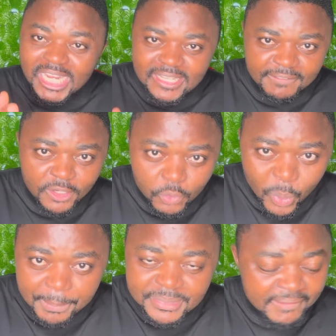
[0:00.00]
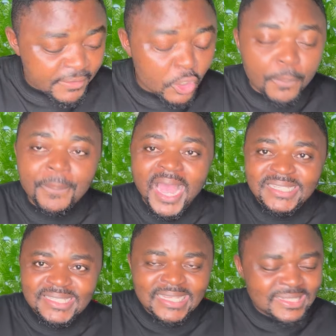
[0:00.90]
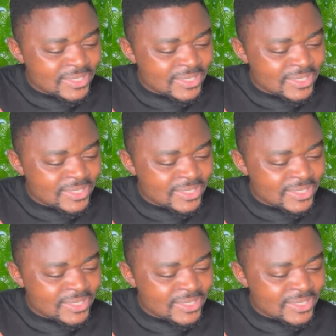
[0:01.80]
developers.